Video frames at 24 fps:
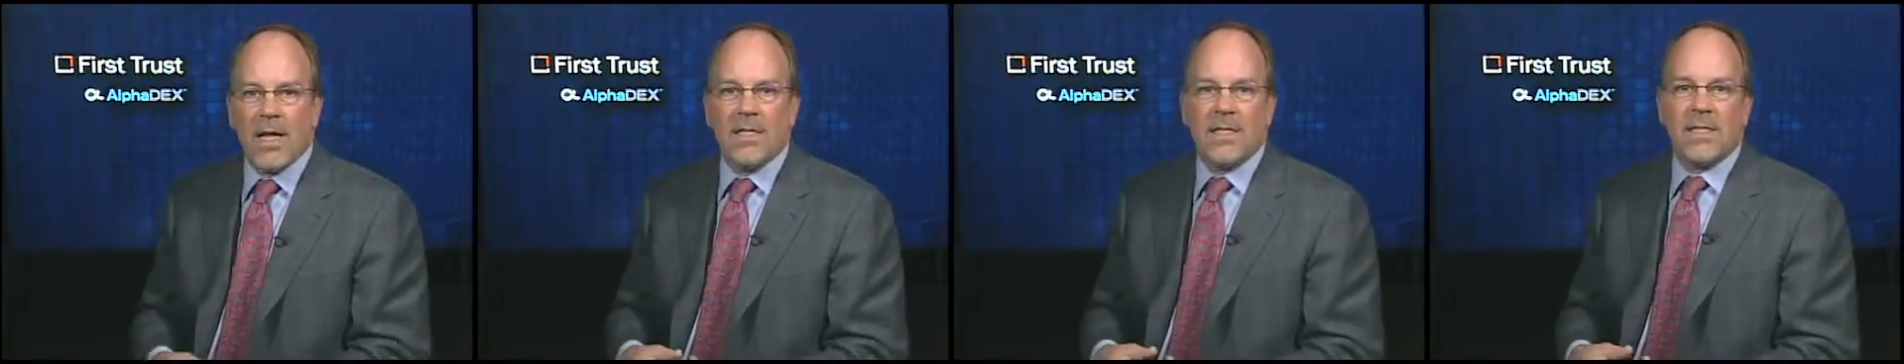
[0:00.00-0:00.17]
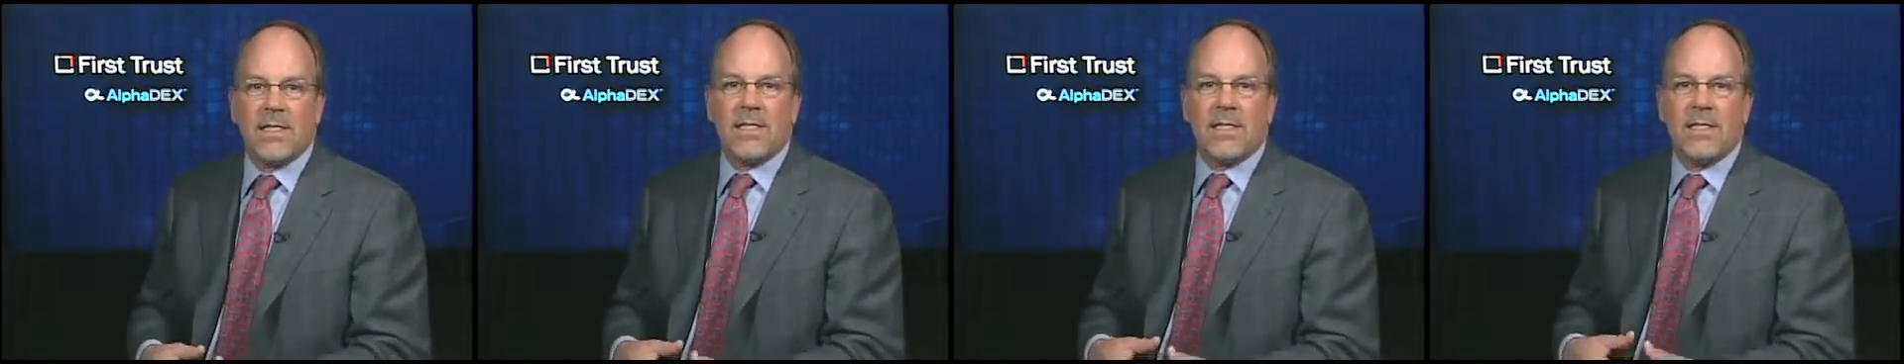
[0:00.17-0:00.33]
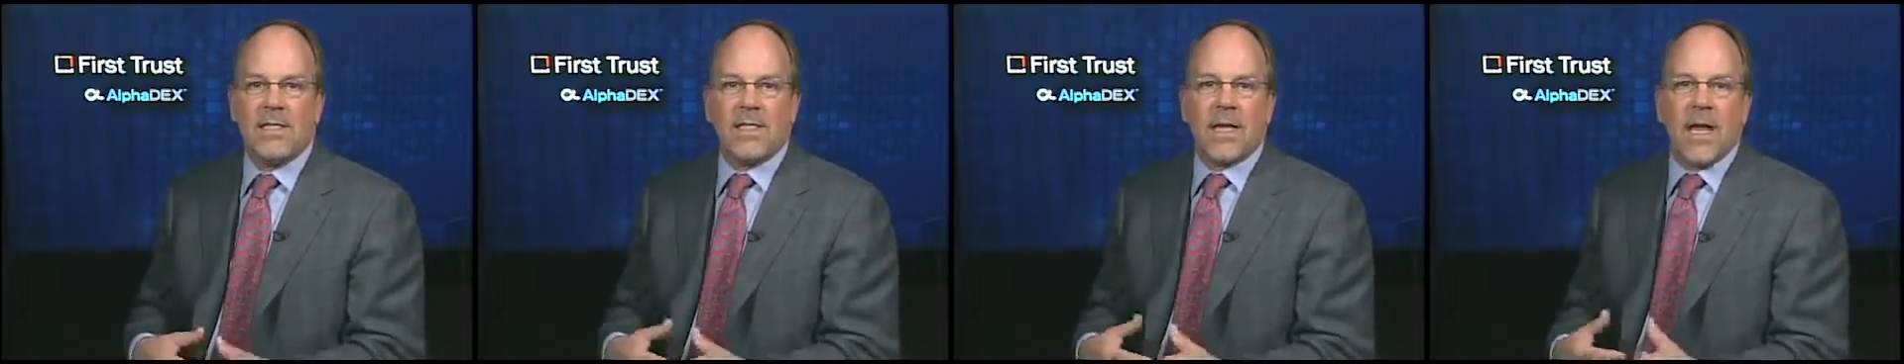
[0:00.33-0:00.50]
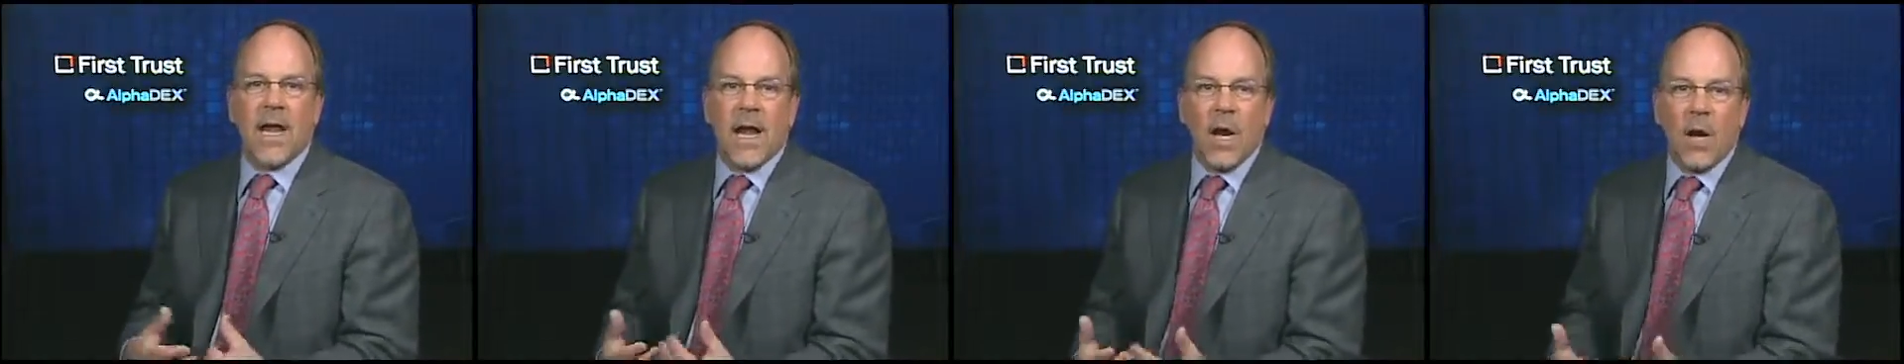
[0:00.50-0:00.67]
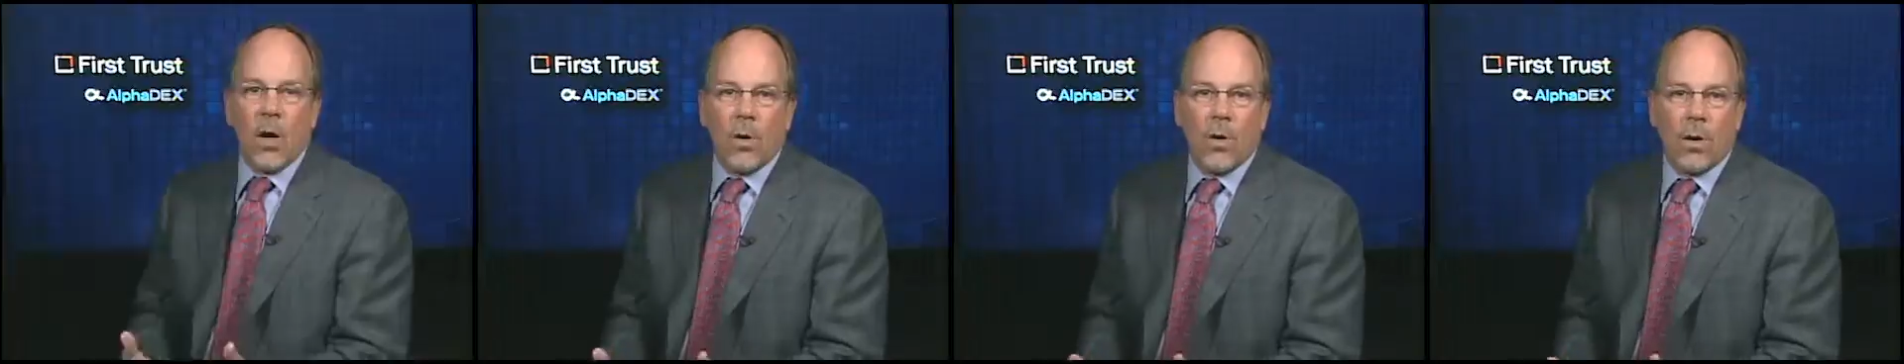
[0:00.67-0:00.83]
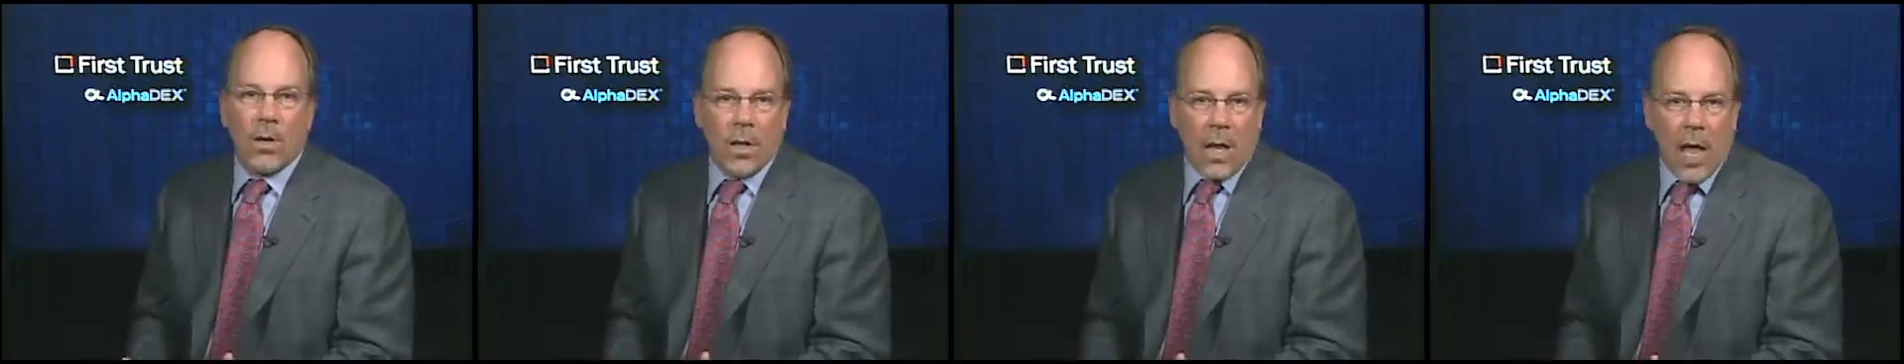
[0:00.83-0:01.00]

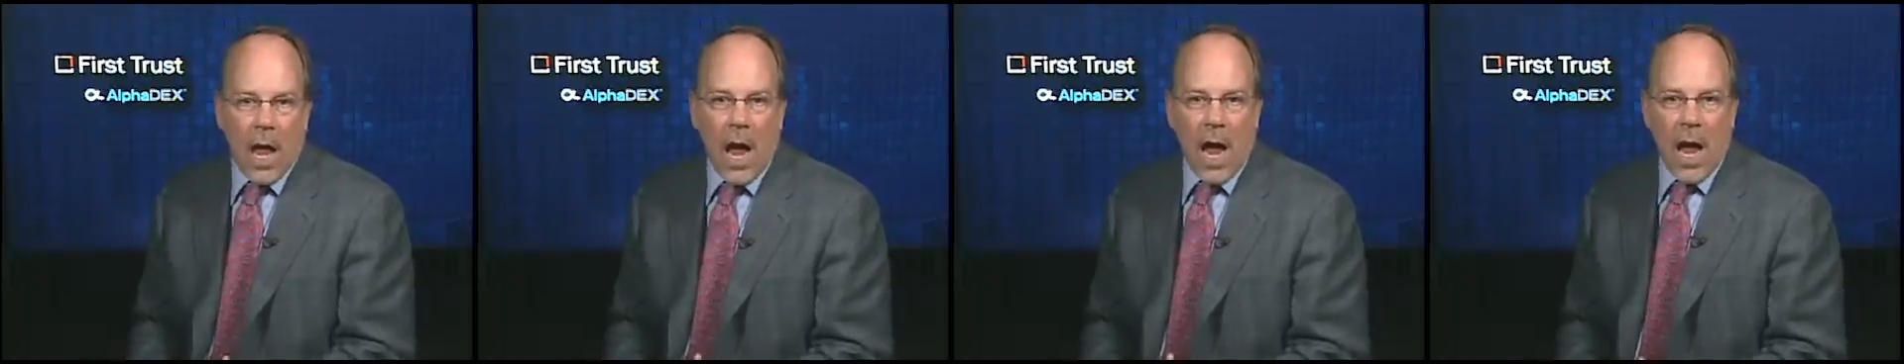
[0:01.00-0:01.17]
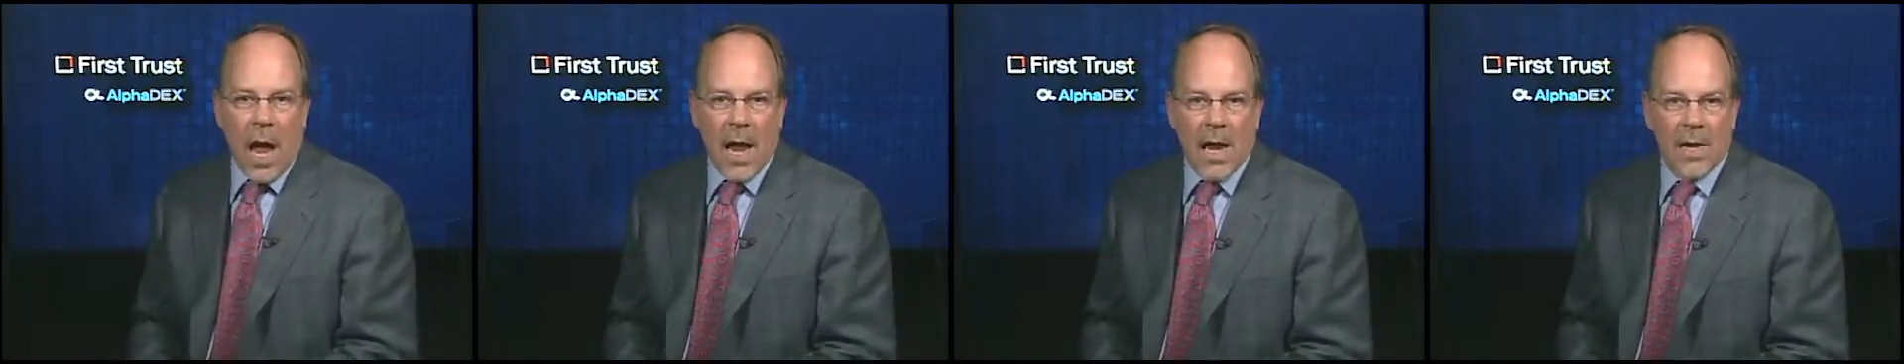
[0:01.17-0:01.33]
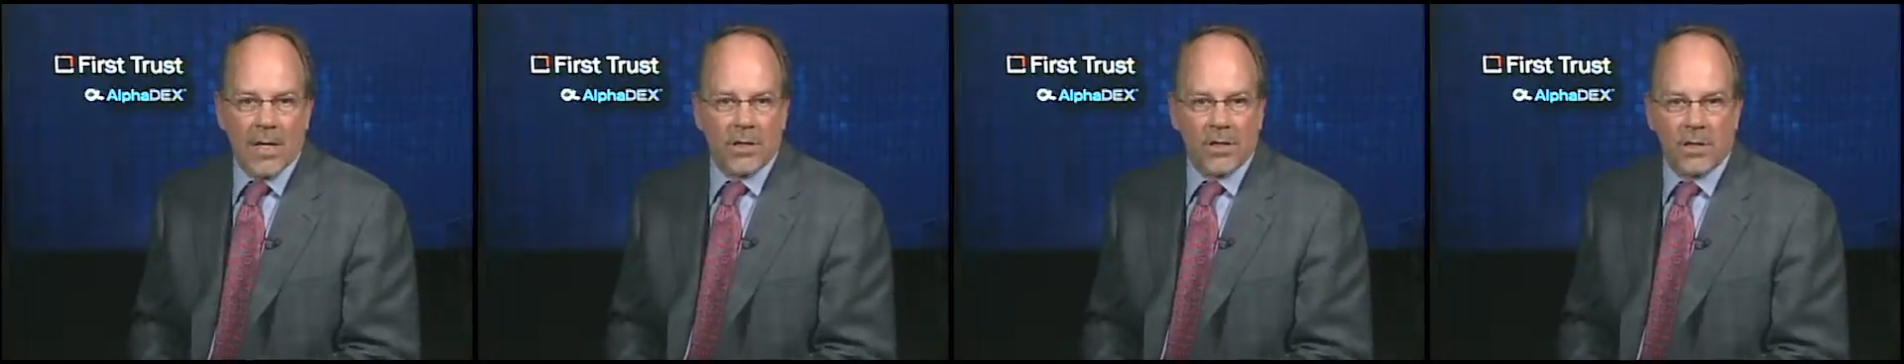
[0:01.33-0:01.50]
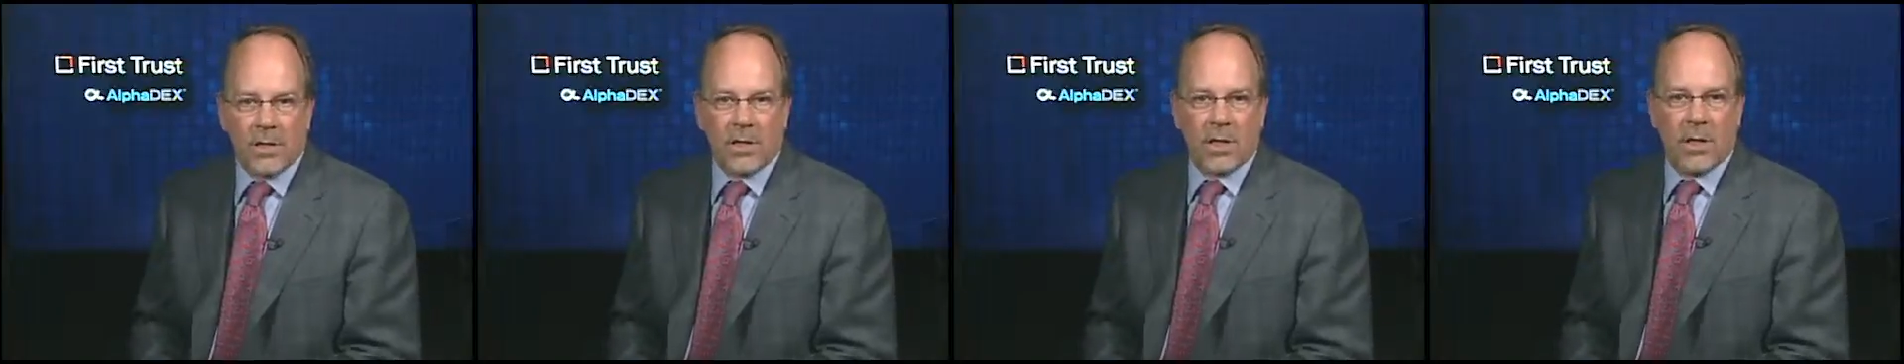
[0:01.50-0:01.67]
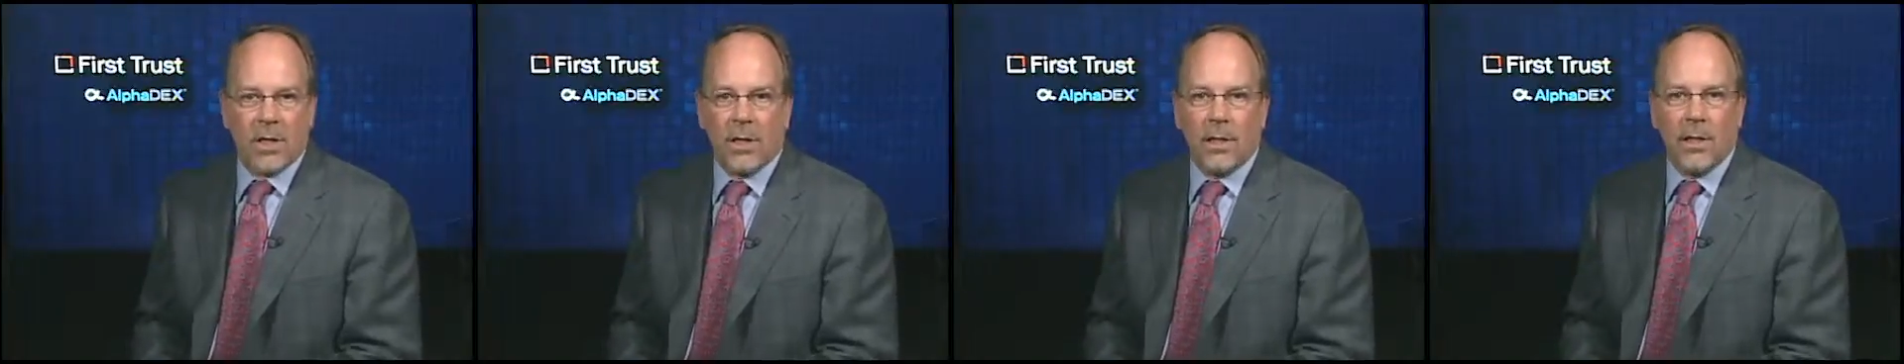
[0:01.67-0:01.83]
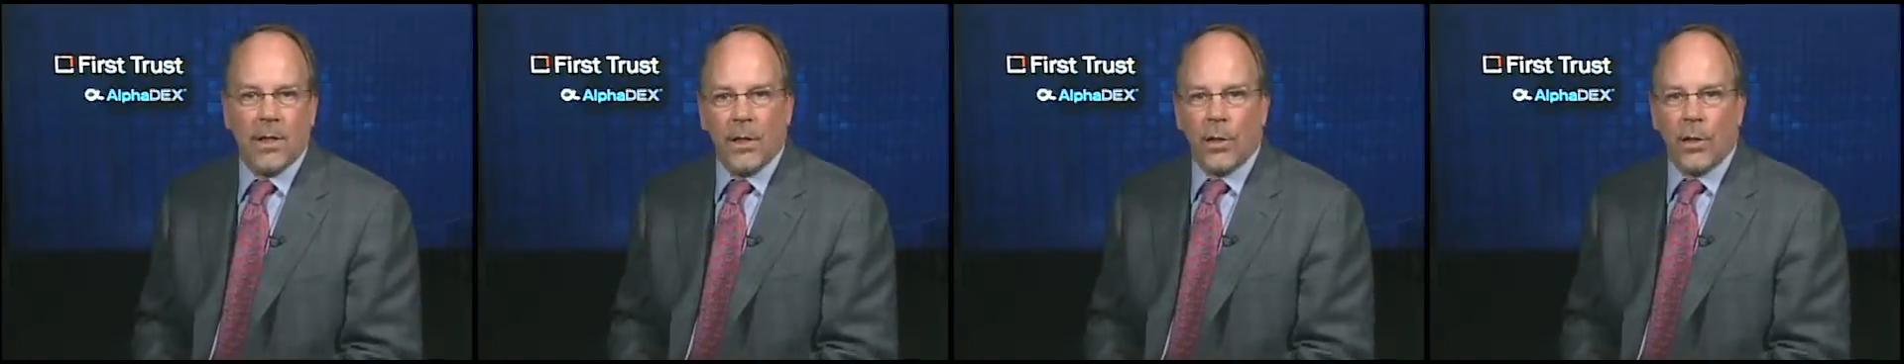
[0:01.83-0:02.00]
sterilized